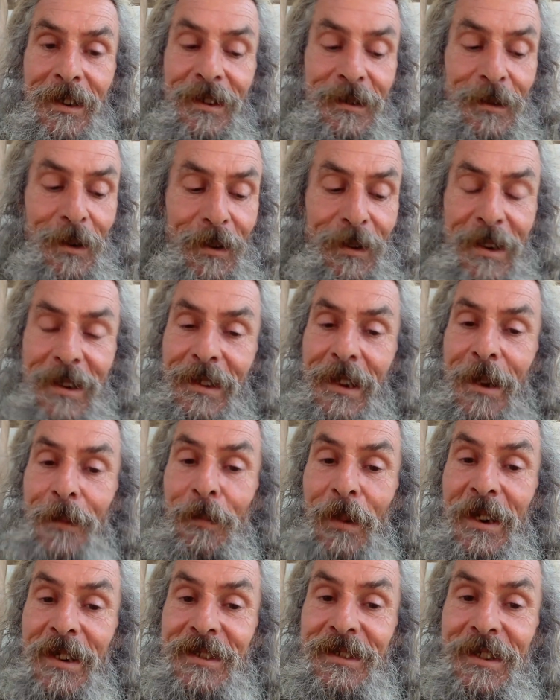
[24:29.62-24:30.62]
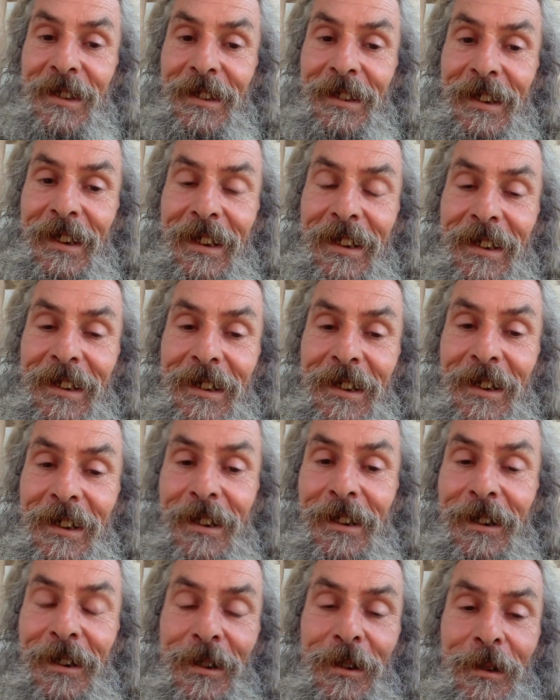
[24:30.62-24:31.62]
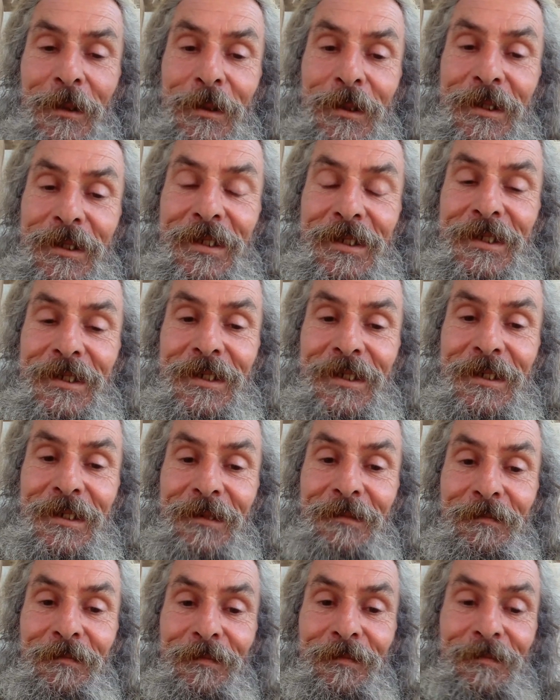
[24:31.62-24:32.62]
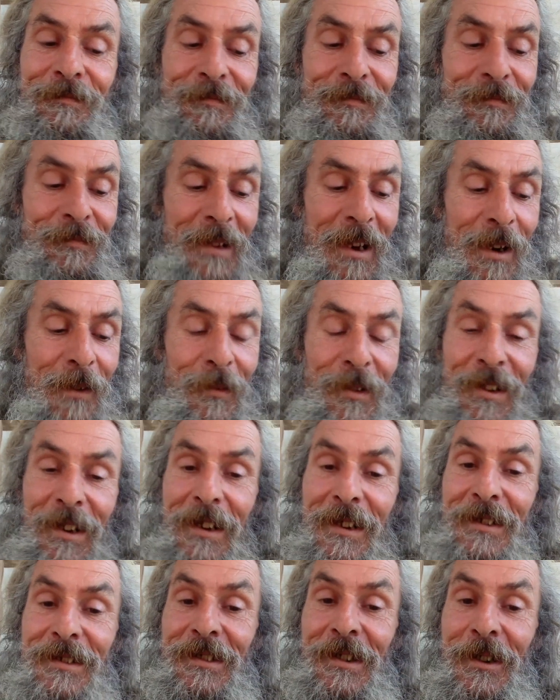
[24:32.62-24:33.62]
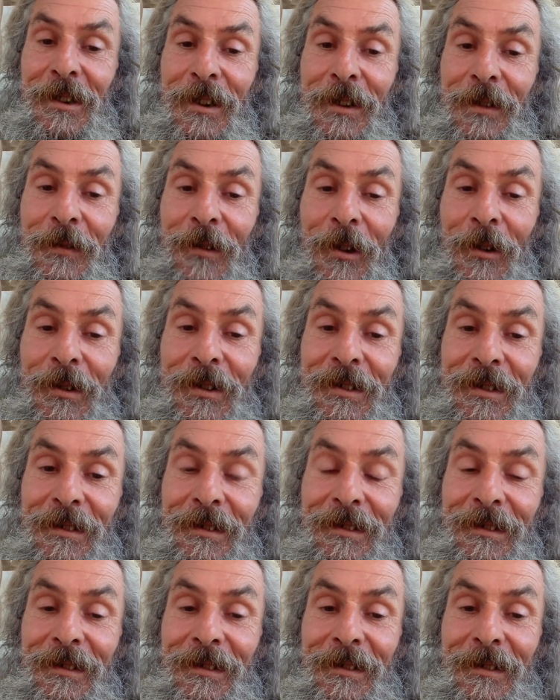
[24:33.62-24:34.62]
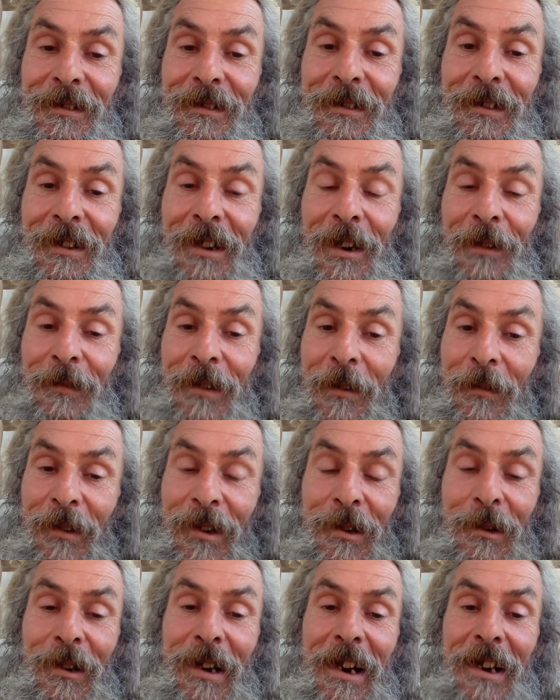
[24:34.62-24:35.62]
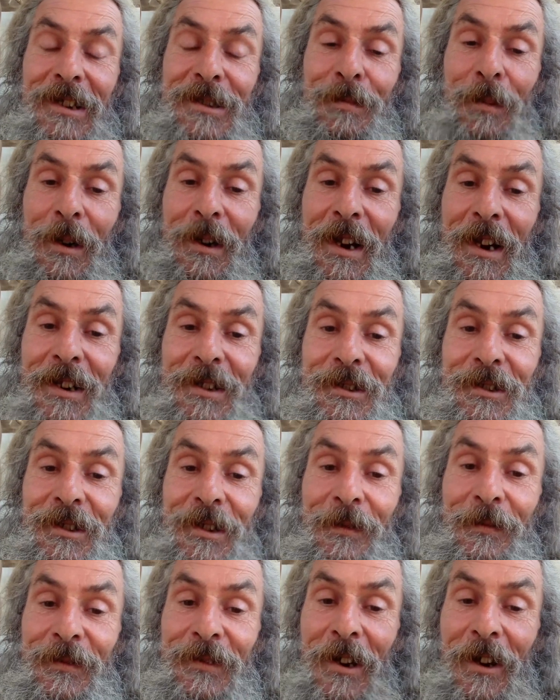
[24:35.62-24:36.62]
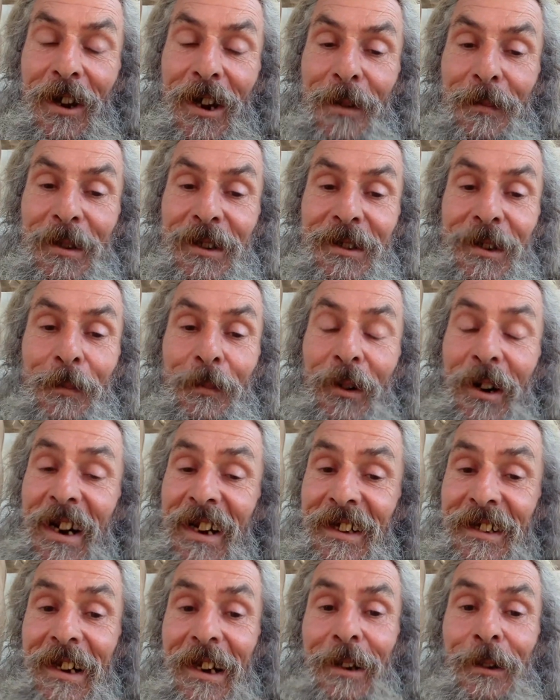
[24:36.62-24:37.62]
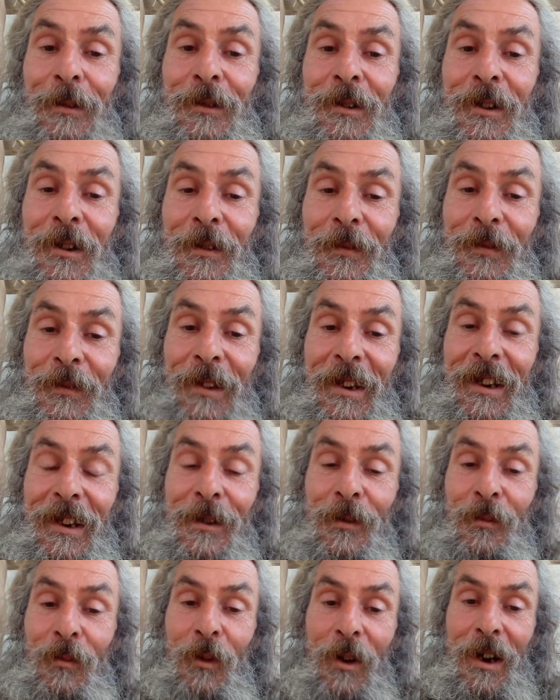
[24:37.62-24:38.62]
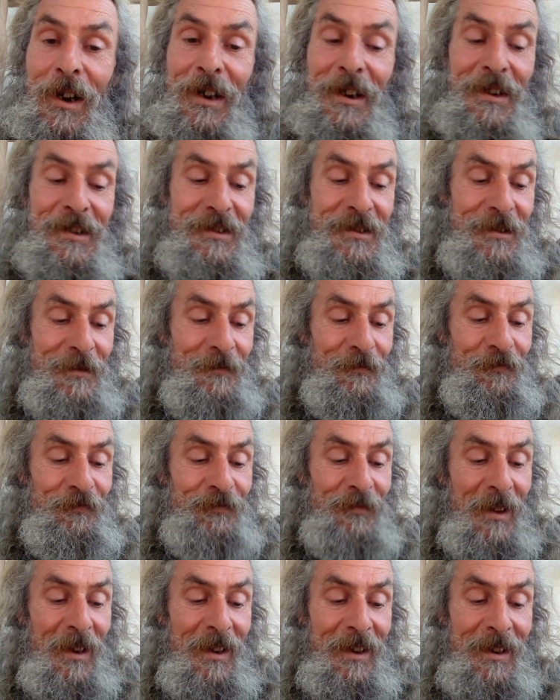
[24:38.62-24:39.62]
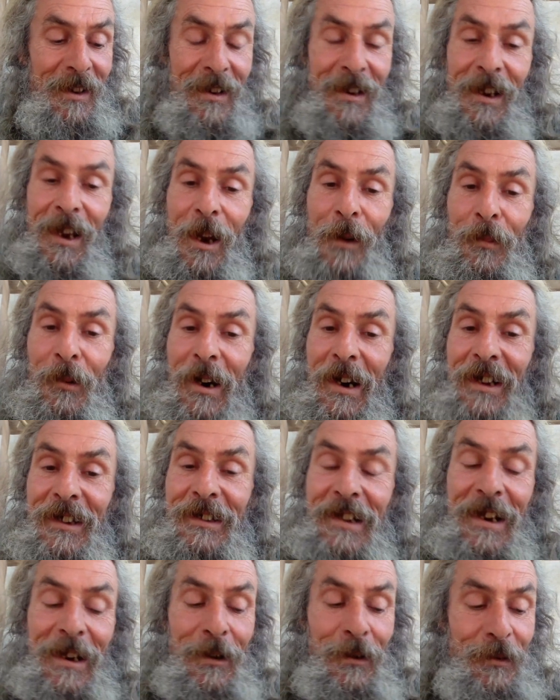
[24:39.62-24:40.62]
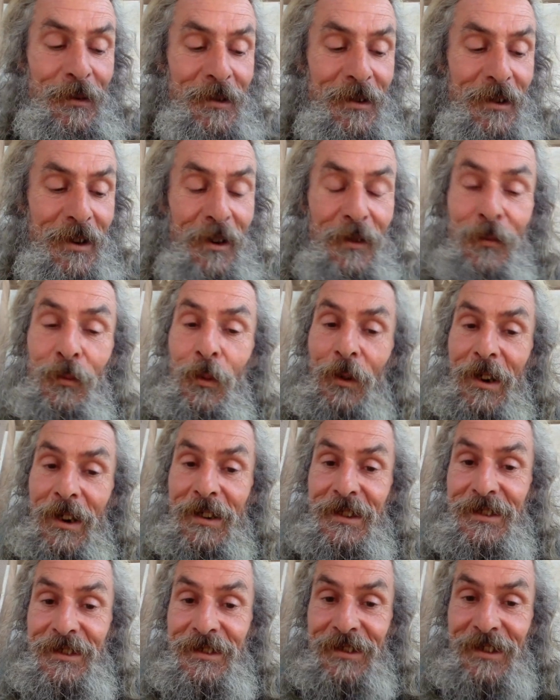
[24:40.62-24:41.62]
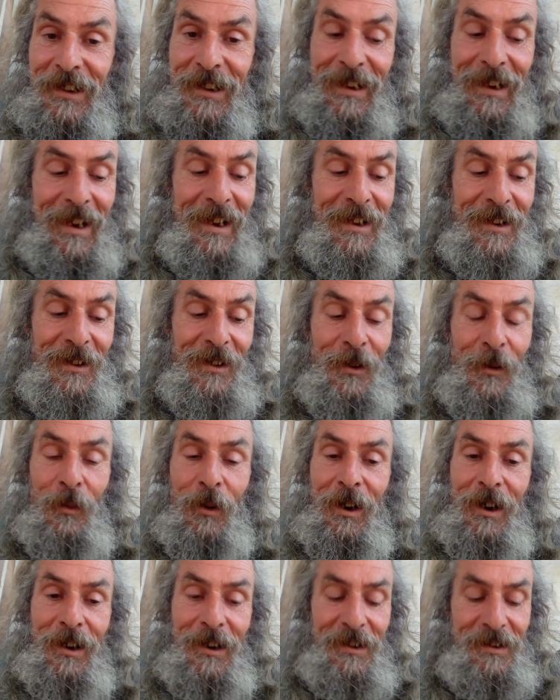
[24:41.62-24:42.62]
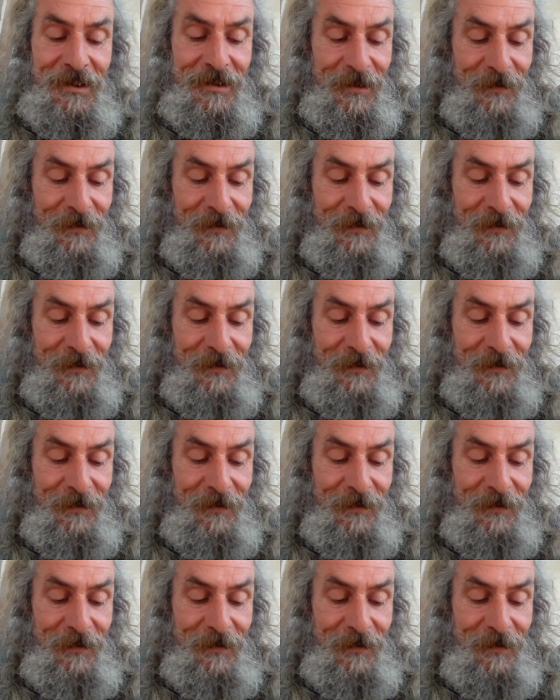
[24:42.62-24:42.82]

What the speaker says: So I think that basically concludes everything. So I've given you an explanation of diamond, a breakdown of the word, a breakdown of what I see in the word,